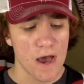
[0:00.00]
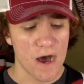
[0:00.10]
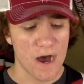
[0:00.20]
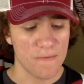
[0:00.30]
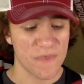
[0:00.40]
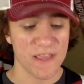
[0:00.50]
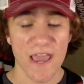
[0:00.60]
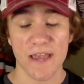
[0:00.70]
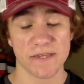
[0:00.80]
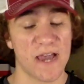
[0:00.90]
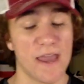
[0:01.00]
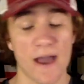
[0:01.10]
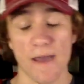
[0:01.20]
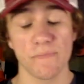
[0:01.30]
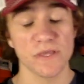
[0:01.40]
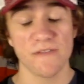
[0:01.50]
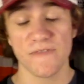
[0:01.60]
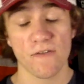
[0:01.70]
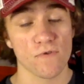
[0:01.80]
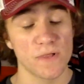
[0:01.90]
Then yes, I believe
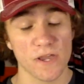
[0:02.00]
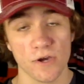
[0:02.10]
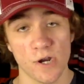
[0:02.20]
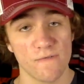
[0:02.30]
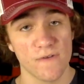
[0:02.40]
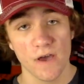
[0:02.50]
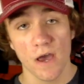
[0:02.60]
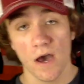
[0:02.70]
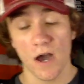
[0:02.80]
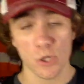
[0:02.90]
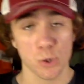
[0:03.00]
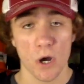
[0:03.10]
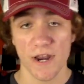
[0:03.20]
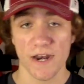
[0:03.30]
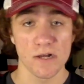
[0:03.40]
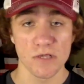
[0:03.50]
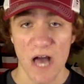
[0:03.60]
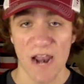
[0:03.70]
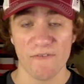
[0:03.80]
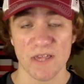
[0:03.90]
they really could have drawn in a
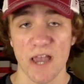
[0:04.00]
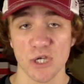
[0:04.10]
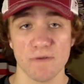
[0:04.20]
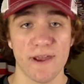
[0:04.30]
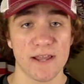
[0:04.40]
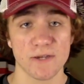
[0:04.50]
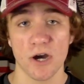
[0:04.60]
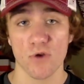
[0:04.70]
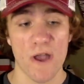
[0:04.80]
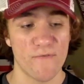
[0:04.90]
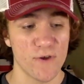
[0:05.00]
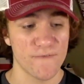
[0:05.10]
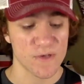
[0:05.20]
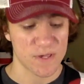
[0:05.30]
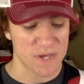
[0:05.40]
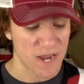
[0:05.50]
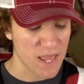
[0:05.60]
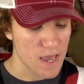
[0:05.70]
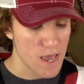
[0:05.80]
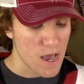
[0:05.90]
lot of attention, made a ton of revenue for the city.